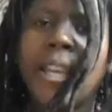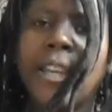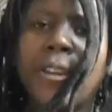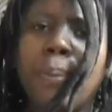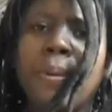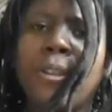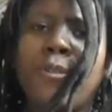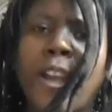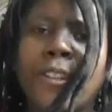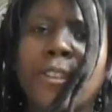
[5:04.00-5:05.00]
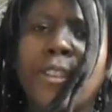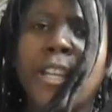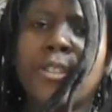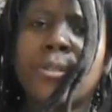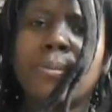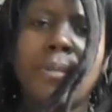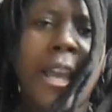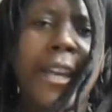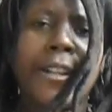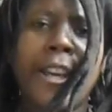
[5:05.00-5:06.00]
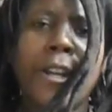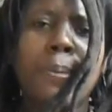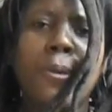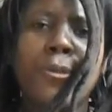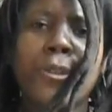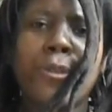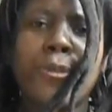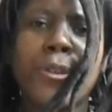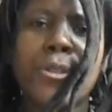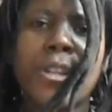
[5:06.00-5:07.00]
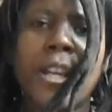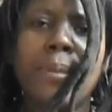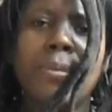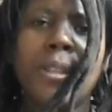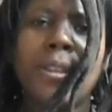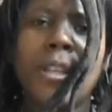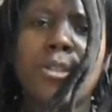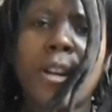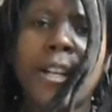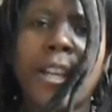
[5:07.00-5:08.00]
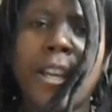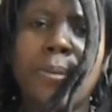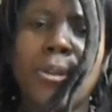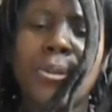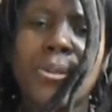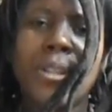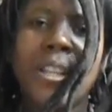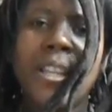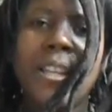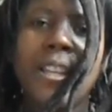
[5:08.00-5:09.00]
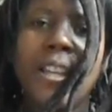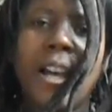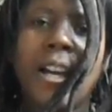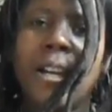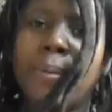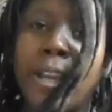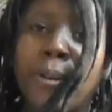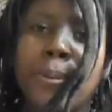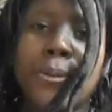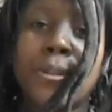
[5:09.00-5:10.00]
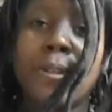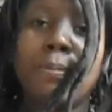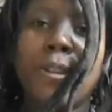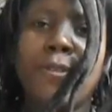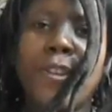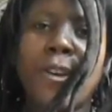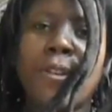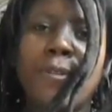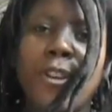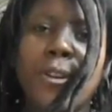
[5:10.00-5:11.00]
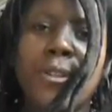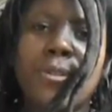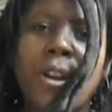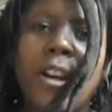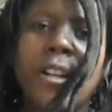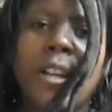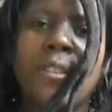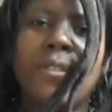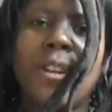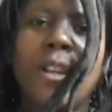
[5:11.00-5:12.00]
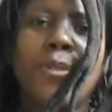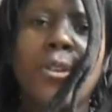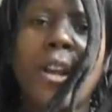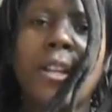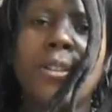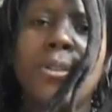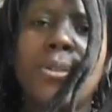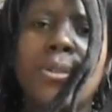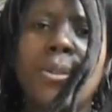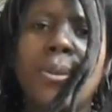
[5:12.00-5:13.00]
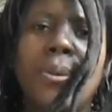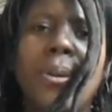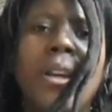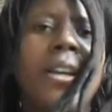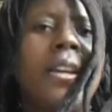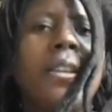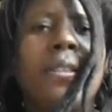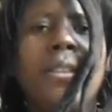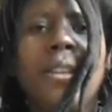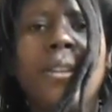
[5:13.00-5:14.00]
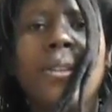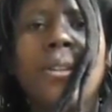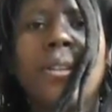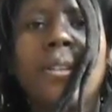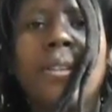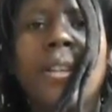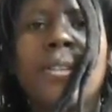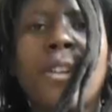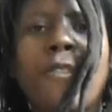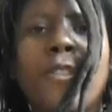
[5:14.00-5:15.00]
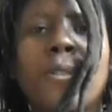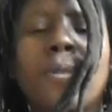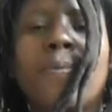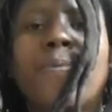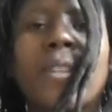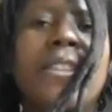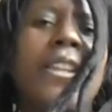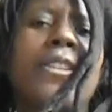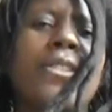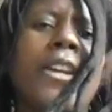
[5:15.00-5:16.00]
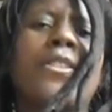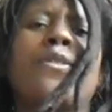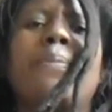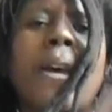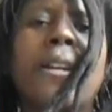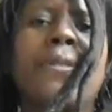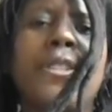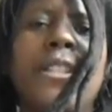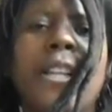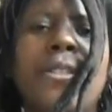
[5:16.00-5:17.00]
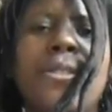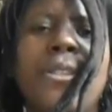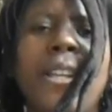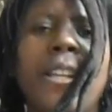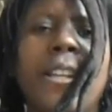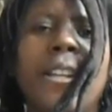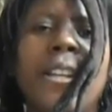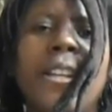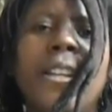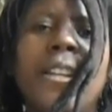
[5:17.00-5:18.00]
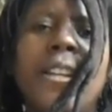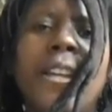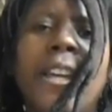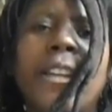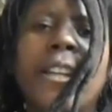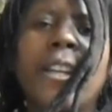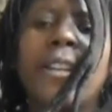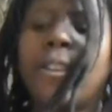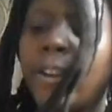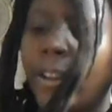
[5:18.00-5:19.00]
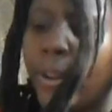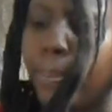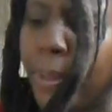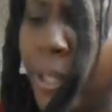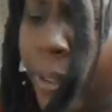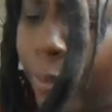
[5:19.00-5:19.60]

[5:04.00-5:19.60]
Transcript: It could be the fact that they had an edible for the first time that they tried cannabis um, edibles can be very, very strong. And if you're not used to the the excessive the excessive amount of THC, it can uh, be